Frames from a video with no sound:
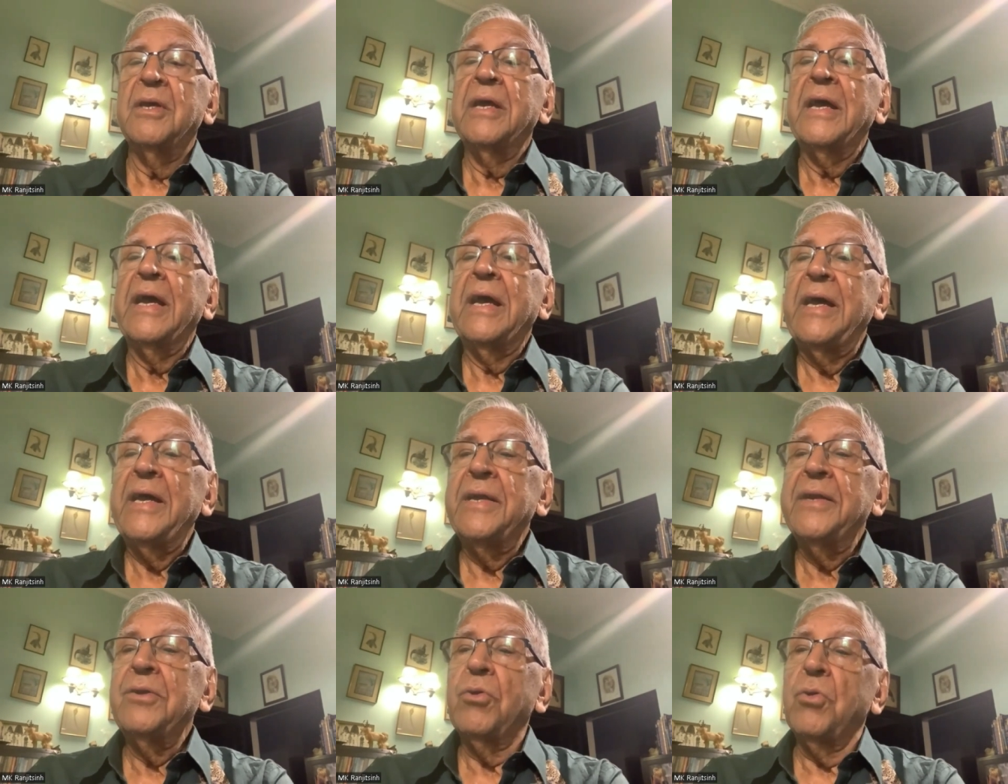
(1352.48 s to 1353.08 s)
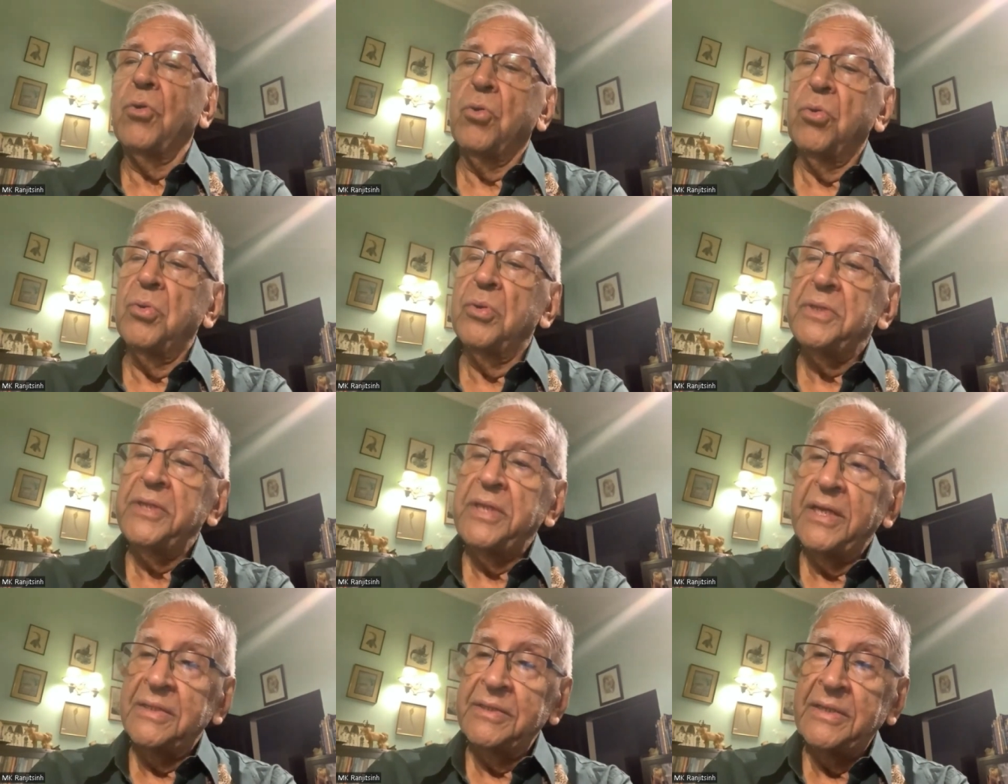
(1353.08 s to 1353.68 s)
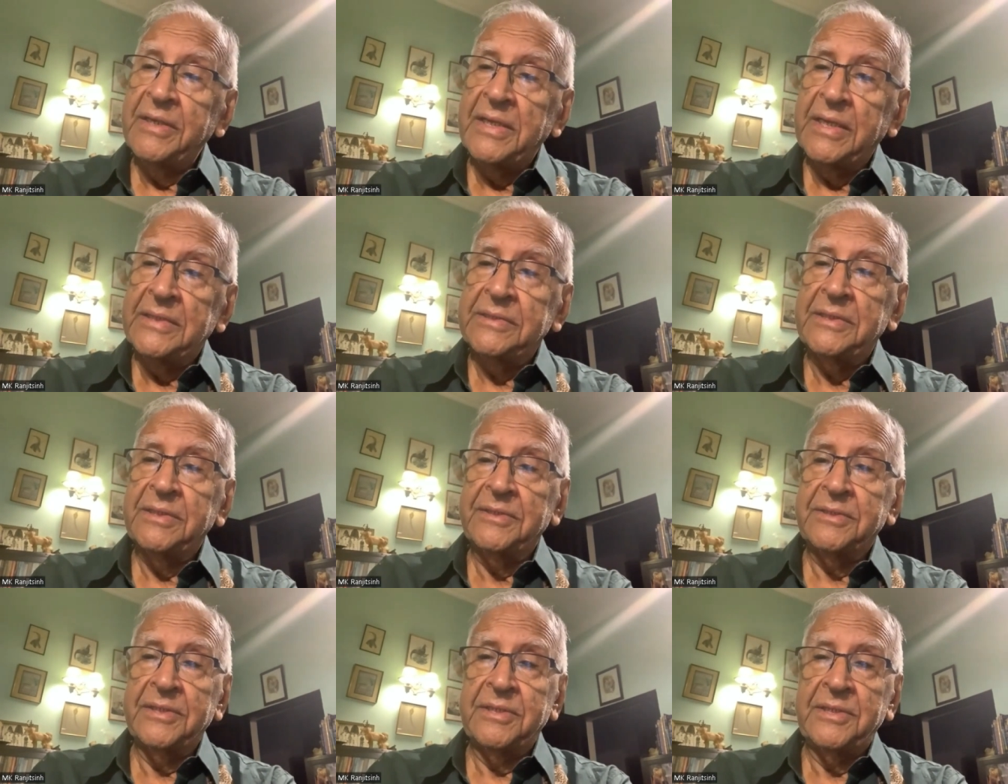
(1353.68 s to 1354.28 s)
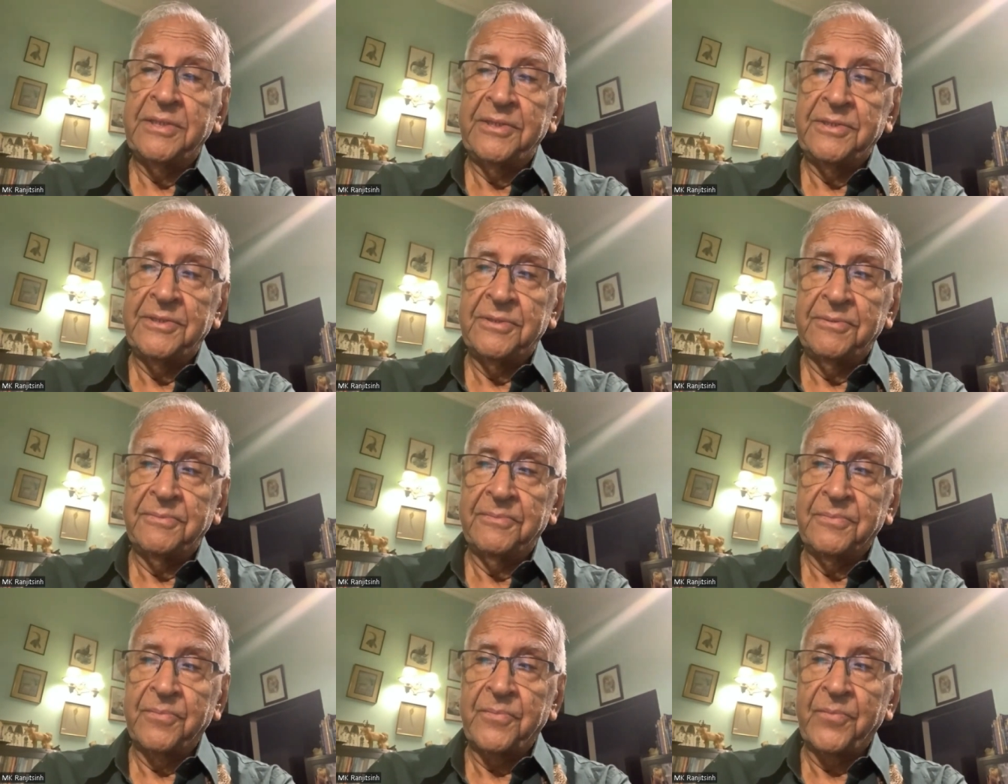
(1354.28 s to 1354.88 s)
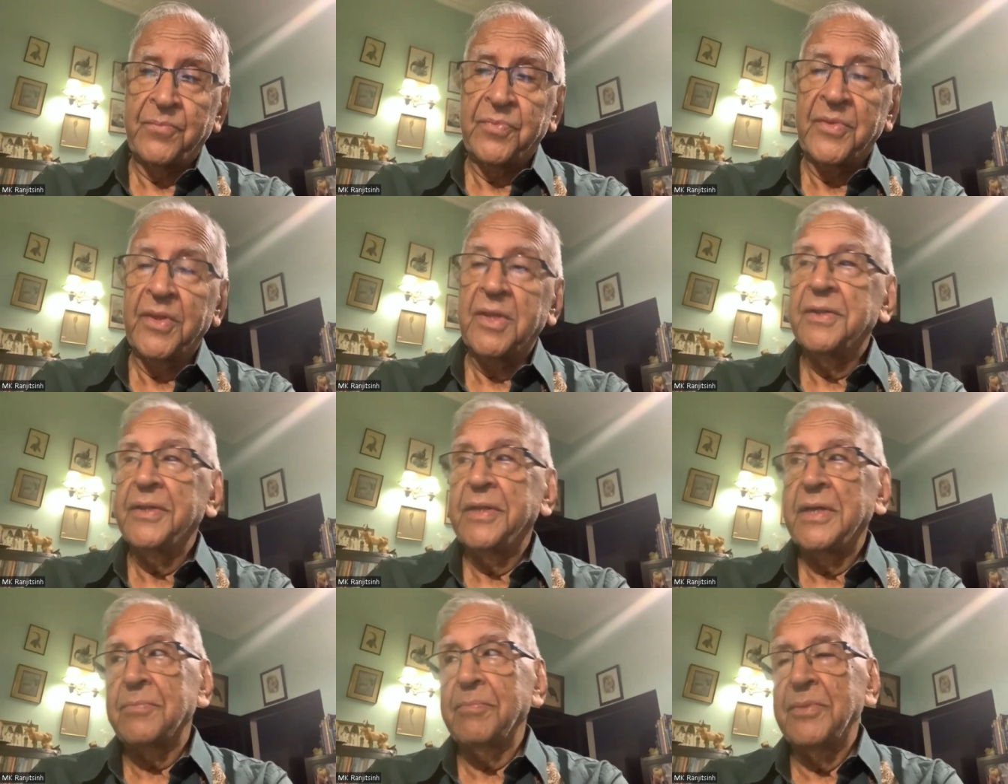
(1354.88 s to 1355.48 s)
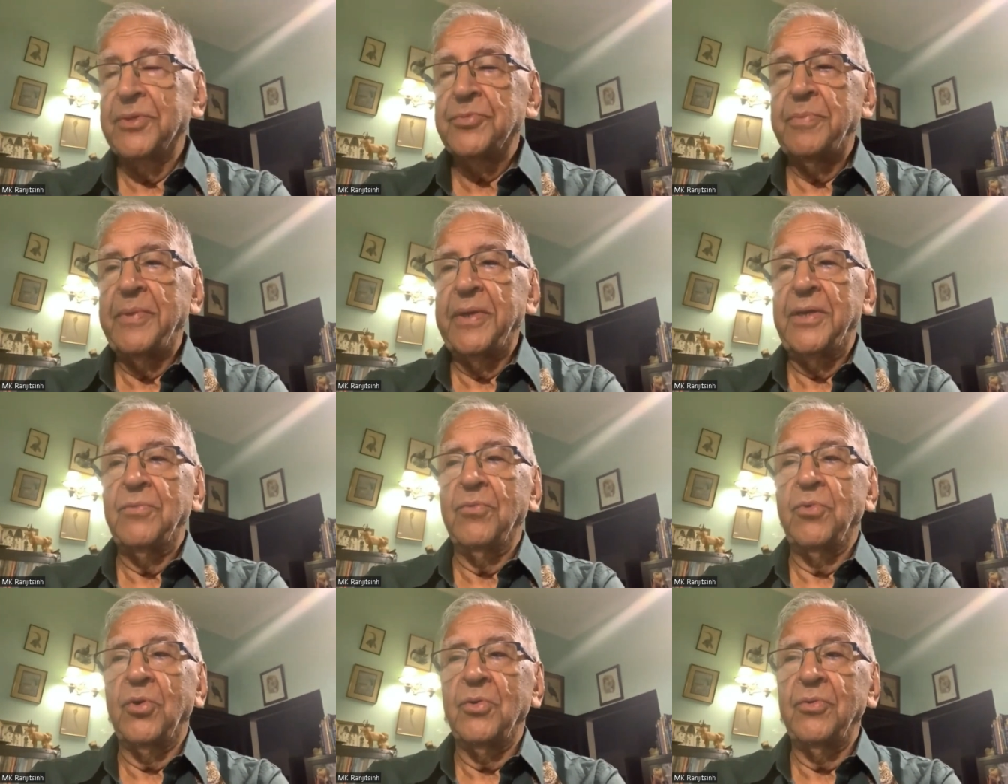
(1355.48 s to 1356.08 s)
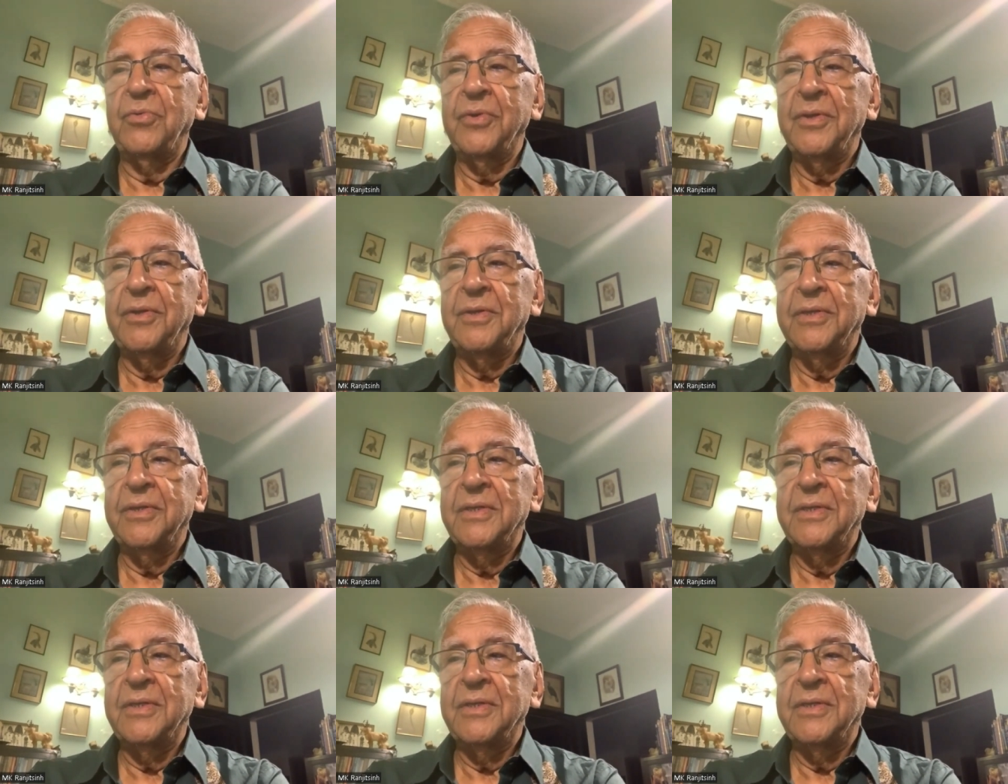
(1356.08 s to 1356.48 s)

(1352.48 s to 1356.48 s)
and all the other agencies that must be involved.